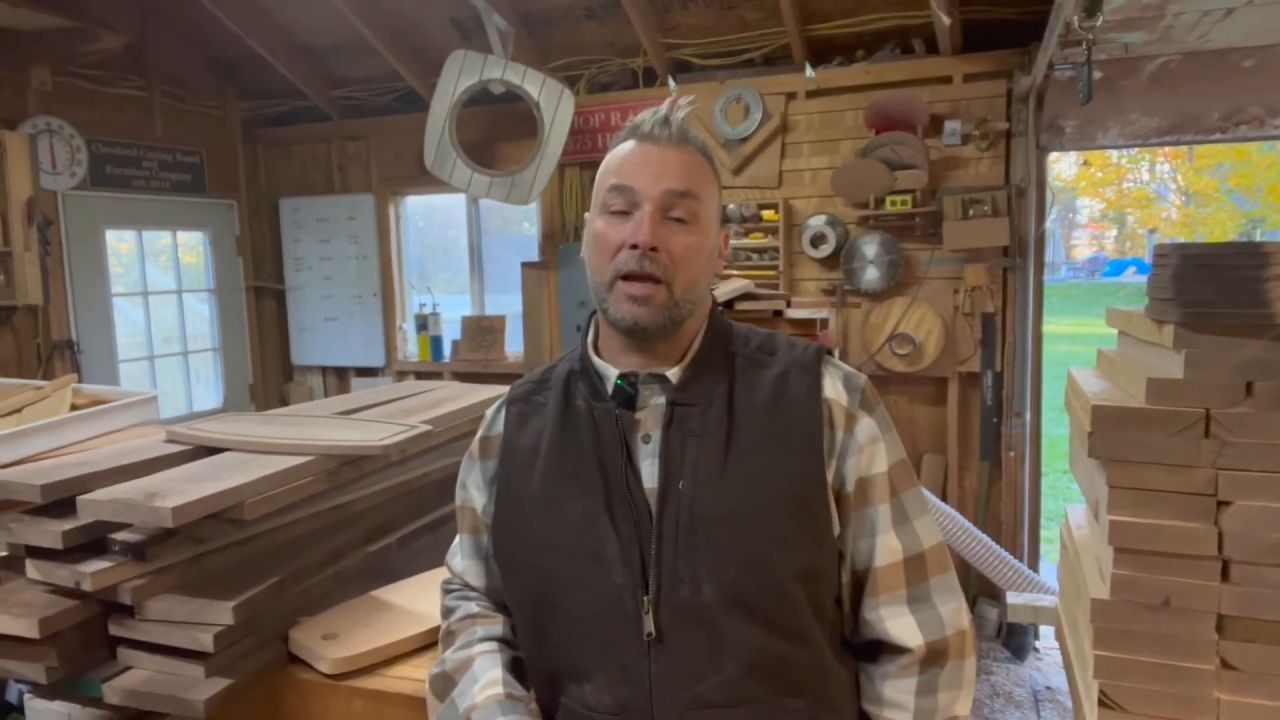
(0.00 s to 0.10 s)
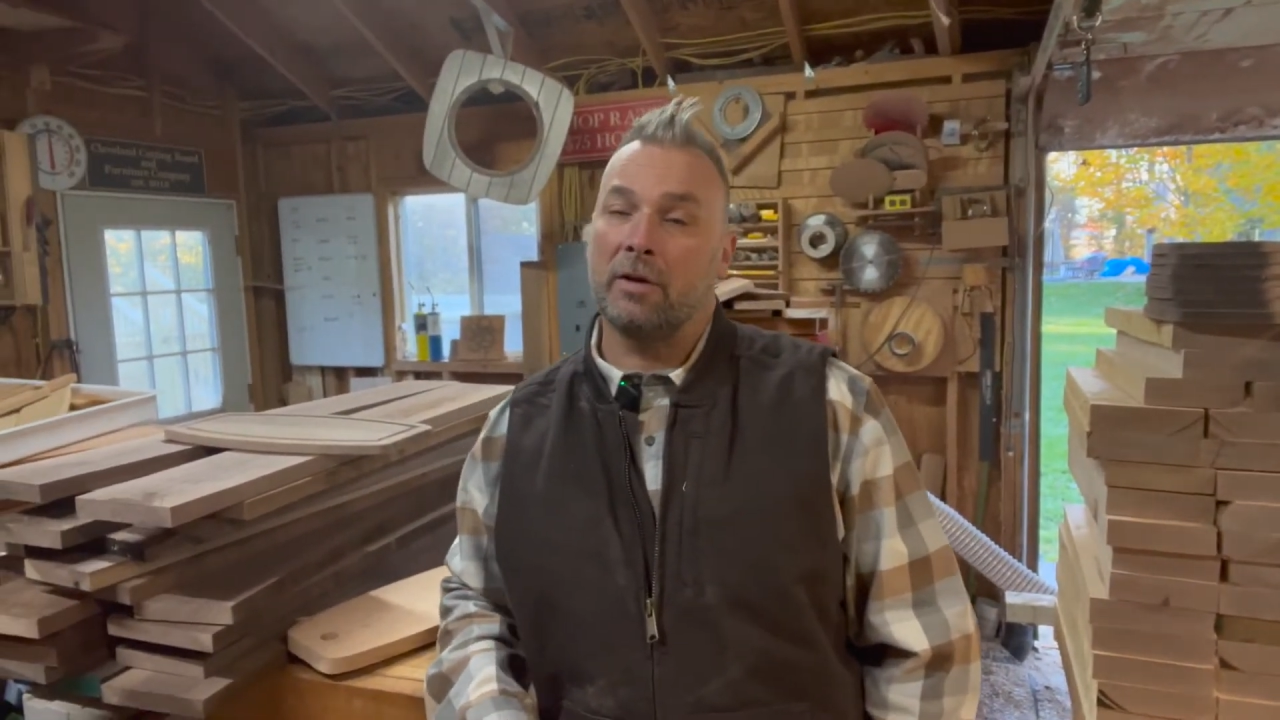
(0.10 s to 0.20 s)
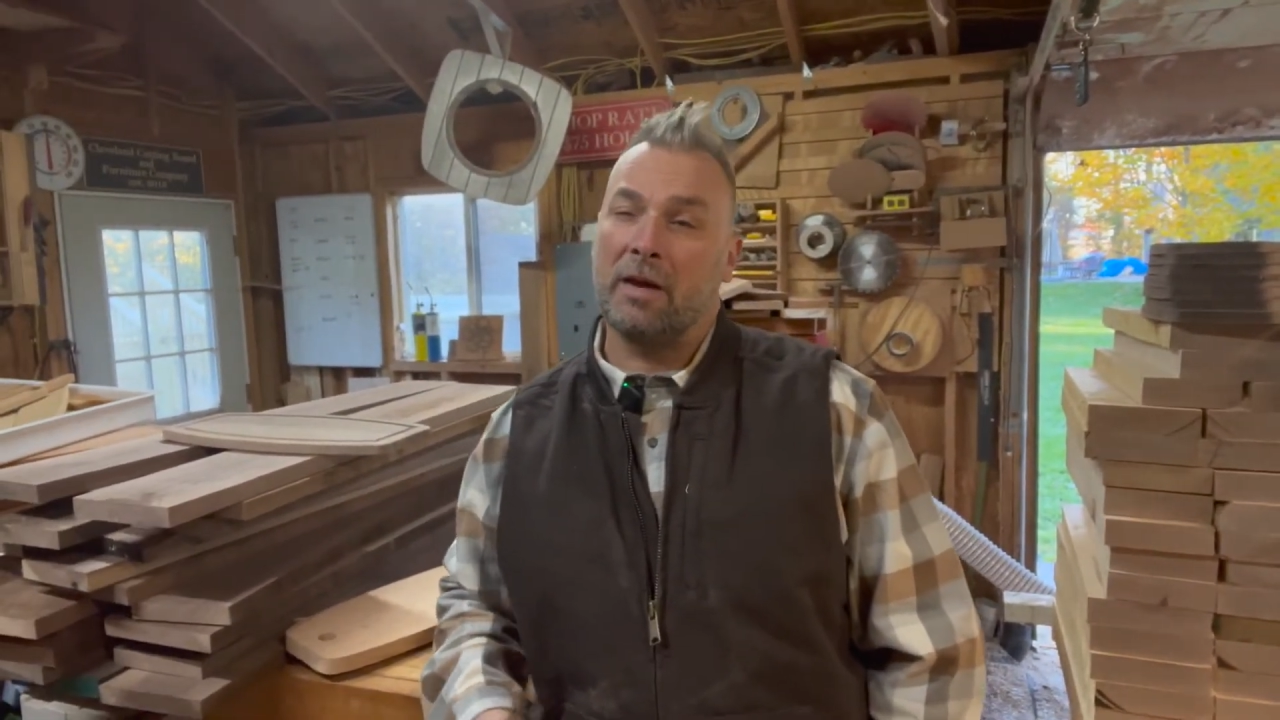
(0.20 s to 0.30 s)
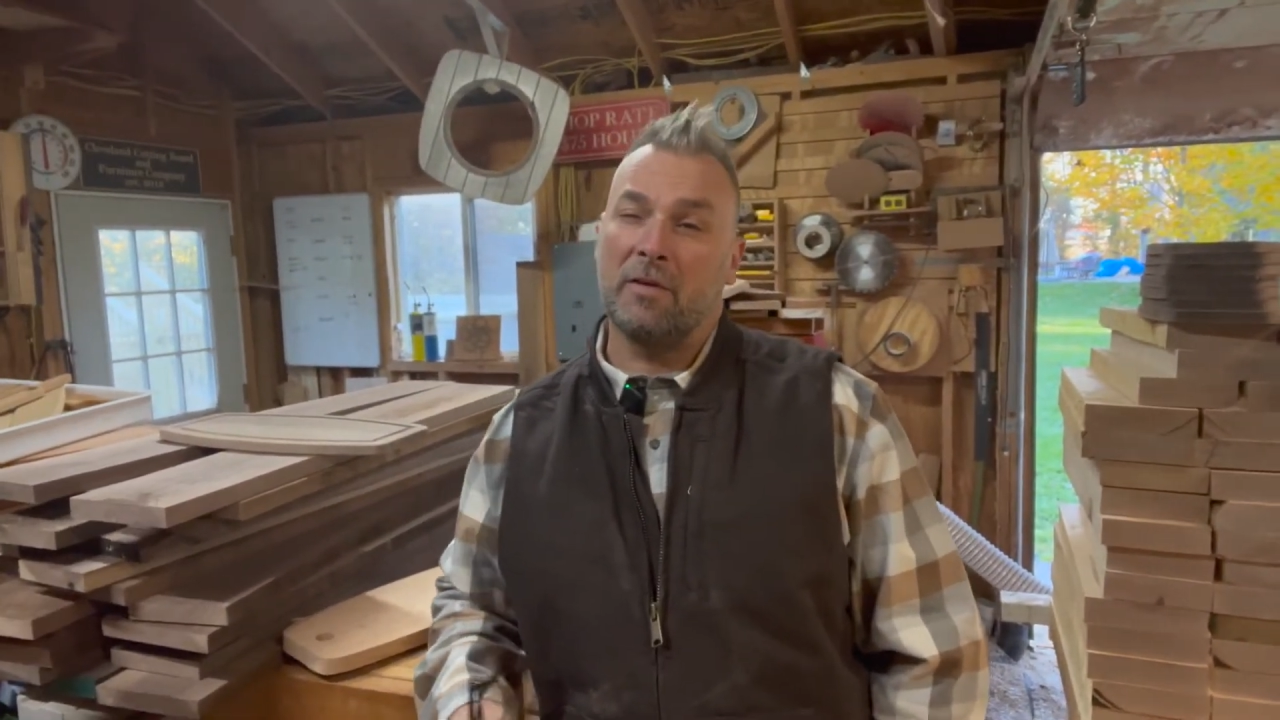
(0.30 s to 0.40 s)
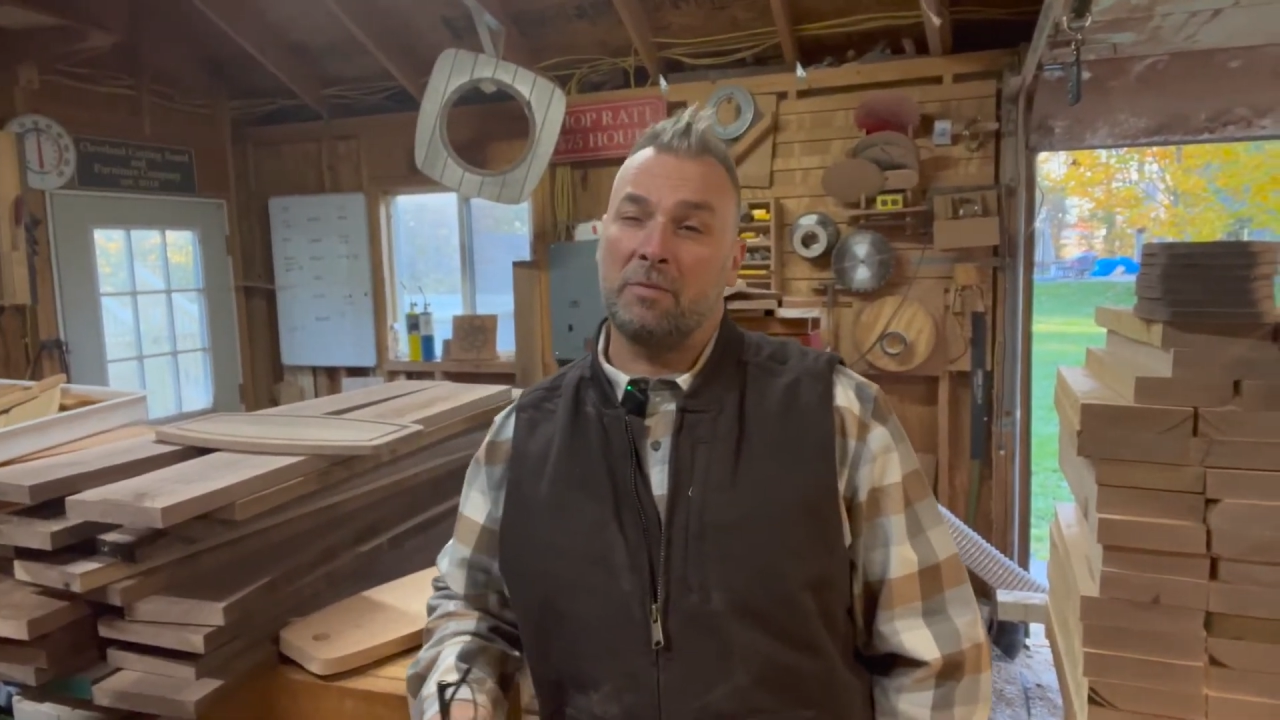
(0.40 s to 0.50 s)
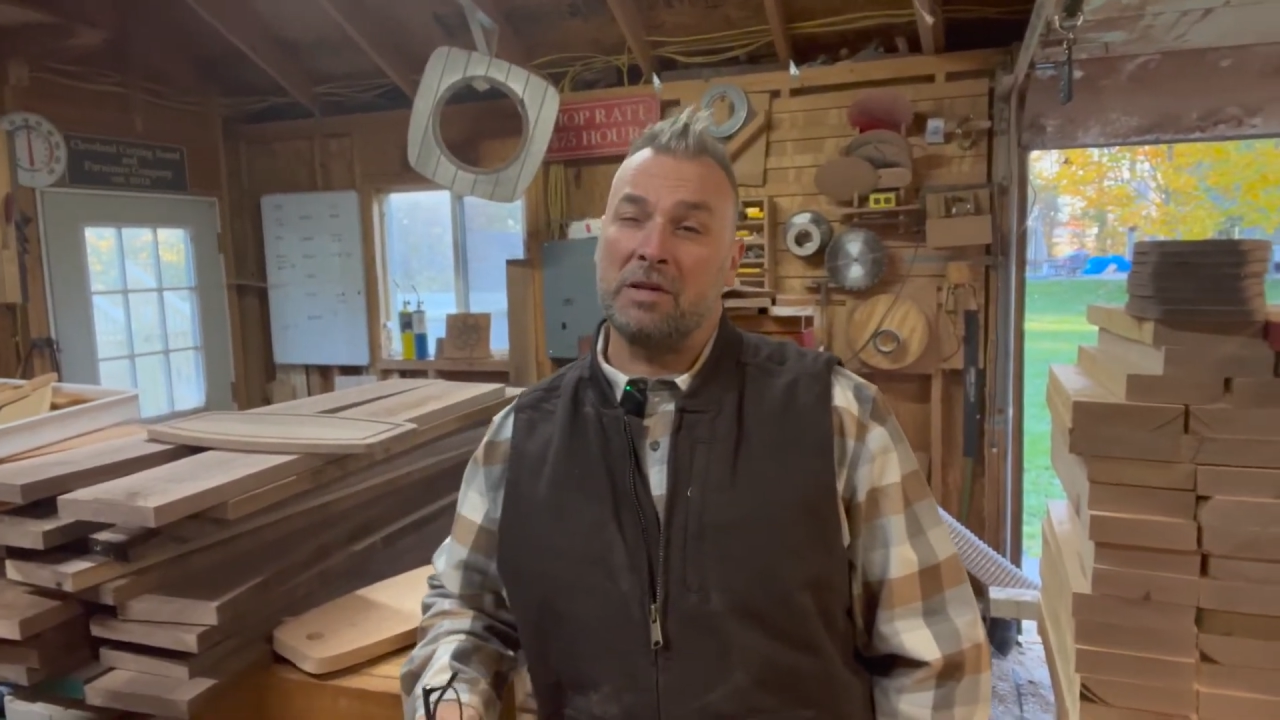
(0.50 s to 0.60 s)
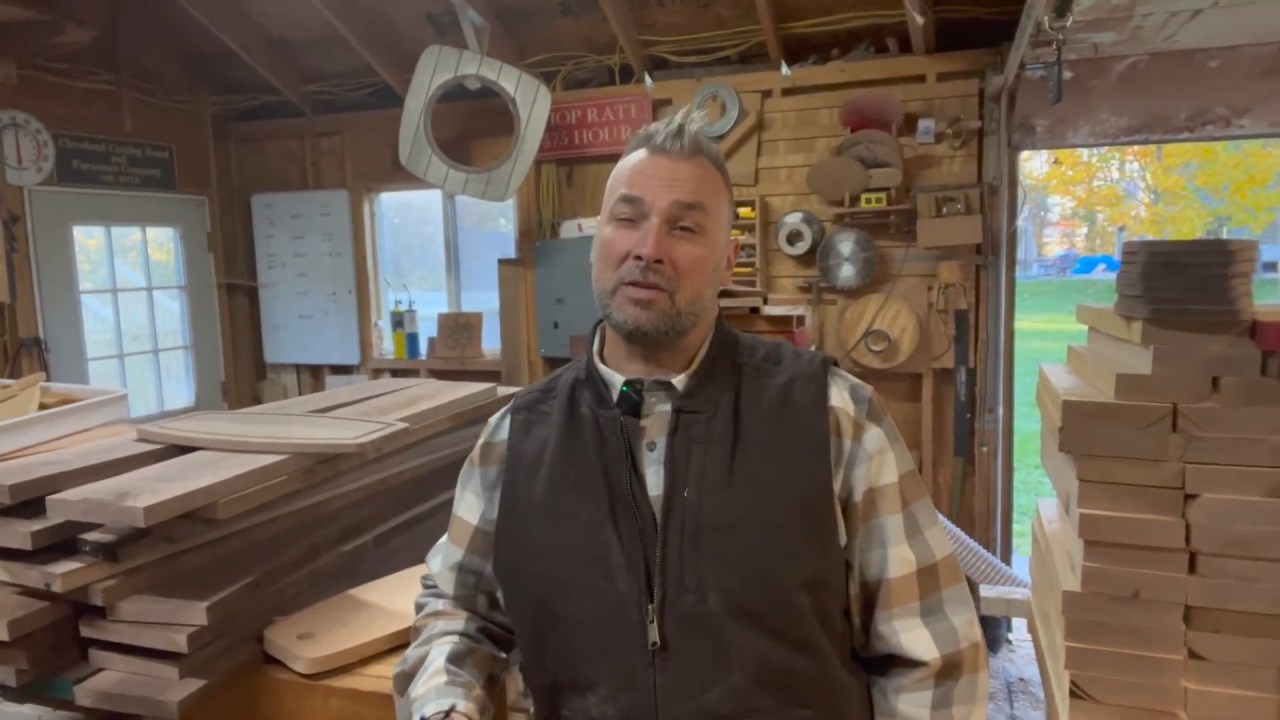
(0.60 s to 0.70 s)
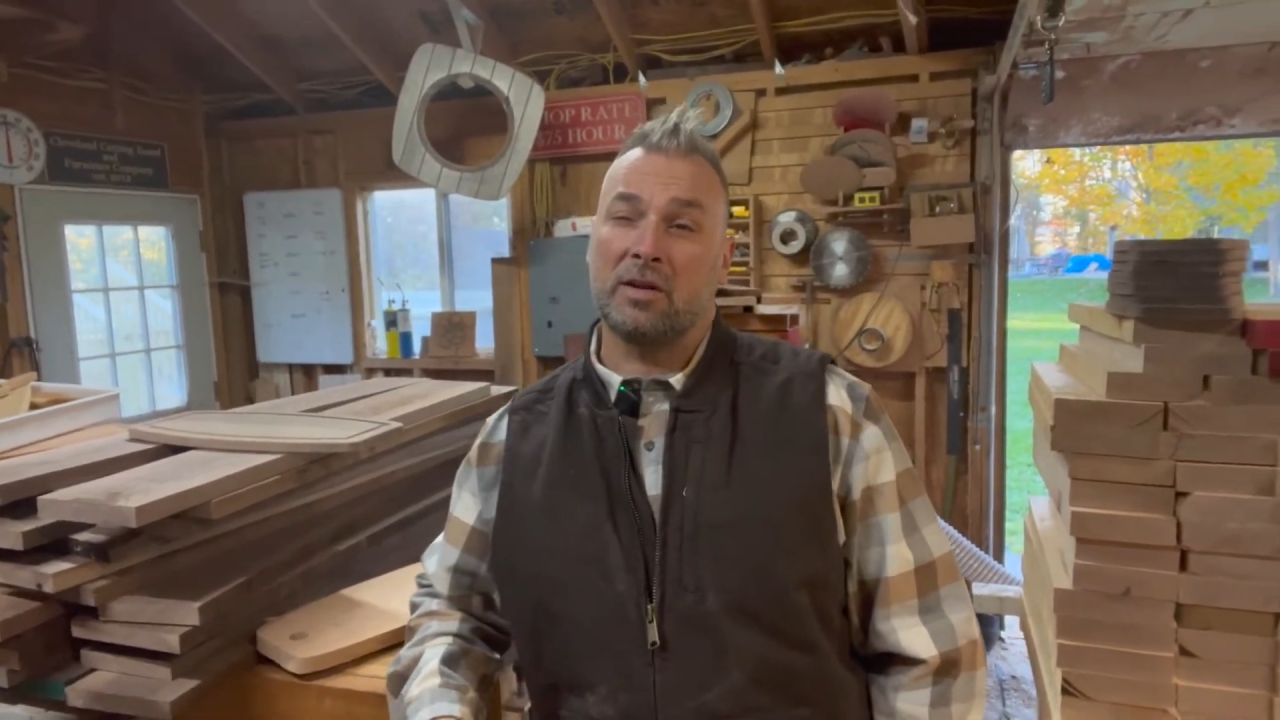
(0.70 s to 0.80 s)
I don't have enough pieces